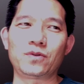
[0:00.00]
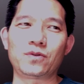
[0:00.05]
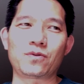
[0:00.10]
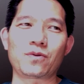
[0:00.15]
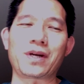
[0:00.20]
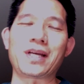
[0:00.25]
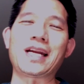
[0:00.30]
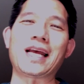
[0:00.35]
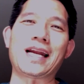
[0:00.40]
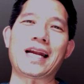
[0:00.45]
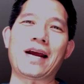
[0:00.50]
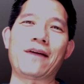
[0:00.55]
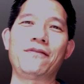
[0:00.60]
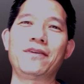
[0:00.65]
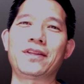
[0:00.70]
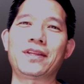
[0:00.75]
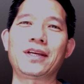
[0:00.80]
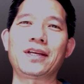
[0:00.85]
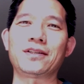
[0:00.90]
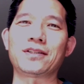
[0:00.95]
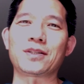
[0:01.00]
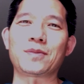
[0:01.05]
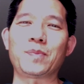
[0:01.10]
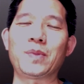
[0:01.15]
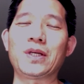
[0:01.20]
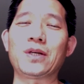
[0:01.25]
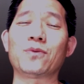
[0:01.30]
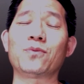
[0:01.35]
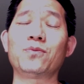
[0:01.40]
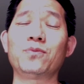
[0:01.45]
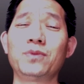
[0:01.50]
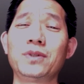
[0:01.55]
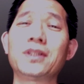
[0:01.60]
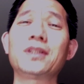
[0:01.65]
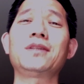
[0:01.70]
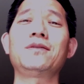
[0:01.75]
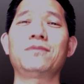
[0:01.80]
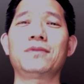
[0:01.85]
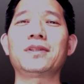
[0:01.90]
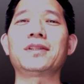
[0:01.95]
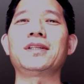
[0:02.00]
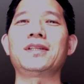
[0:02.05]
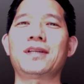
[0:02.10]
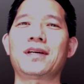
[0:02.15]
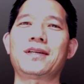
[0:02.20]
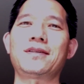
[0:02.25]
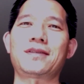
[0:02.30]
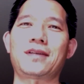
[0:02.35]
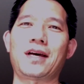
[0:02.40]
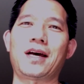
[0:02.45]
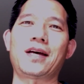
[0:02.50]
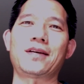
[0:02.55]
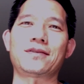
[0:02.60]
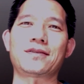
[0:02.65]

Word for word: great at everything and just being a really, really nice guy.